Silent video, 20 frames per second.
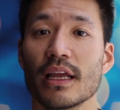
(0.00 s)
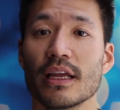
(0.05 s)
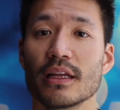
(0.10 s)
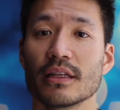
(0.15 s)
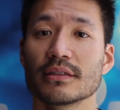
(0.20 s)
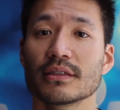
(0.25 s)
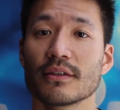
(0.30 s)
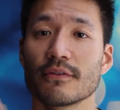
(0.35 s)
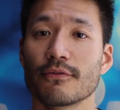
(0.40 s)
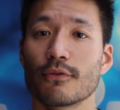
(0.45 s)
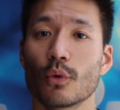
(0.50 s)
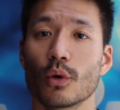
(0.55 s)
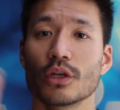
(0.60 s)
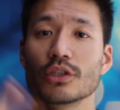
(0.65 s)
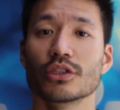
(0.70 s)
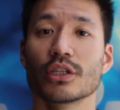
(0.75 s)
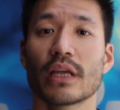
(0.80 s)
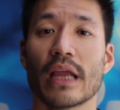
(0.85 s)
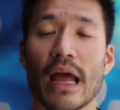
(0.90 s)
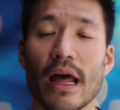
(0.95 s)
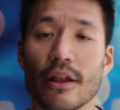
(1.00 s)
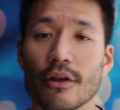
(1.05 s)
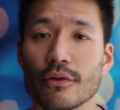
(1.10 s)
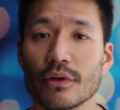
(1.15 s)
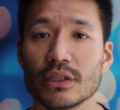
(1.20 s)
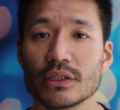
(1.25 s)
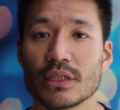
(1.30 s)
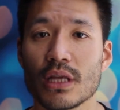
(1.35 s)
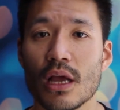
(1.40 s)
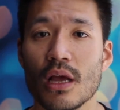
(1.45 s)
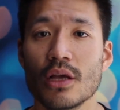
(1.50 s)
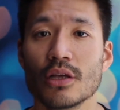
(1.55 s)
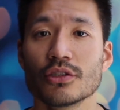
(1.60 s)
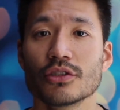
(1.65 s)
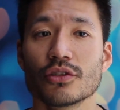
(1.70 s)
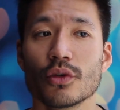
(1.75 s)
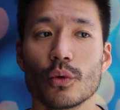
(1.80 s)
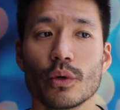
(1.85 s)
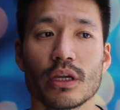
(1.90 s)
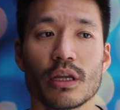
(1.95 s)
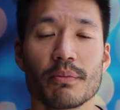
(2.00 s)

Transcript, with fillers: hit 400 calories. So